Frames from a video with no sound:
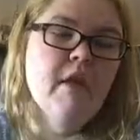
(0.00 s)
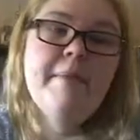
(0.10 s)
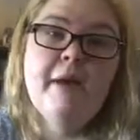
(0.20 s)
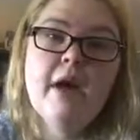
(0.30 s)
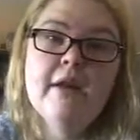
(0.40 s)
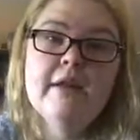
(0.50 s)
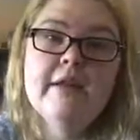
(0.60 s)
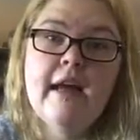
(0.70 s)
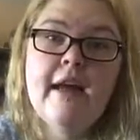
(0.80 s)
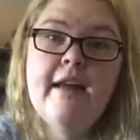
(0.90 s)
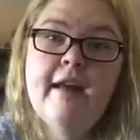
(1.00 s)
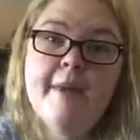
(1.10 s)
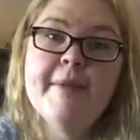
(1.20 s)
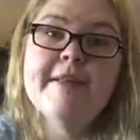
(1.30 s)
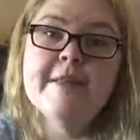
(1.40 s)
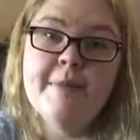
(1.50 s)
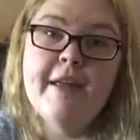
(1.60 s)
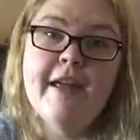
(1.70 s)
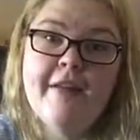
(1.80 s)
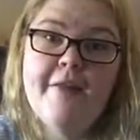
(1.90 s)
not gonna lie, I miss the
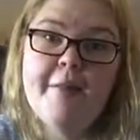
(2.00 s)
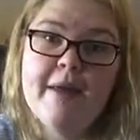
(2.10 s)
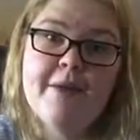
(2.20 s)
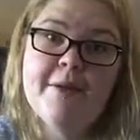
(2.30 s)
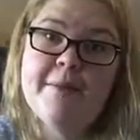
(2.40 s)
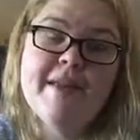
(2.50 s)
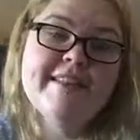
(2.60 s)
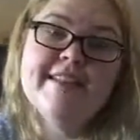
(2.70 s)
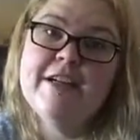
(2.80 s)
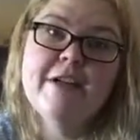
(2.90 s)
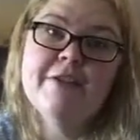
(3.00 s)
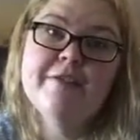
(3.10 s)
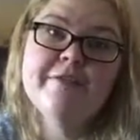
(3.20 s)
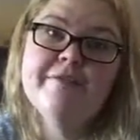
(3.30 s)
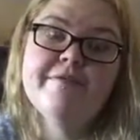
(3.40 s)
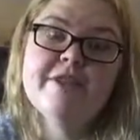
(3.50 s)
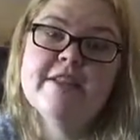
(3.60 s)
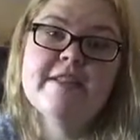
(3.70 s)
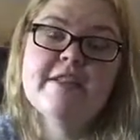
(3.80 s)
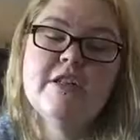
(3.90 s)
big heavy meal because they're
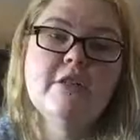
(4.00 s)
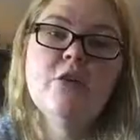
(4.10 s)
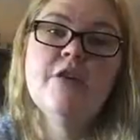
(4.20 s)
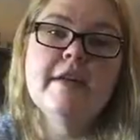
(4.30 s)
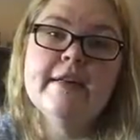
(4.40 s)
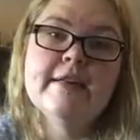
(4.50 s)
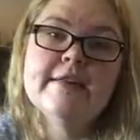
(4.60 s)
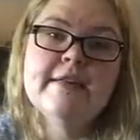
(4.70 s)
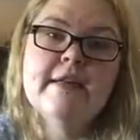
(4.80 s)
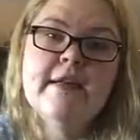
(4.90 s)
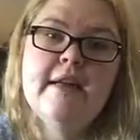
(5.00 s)
just glorious.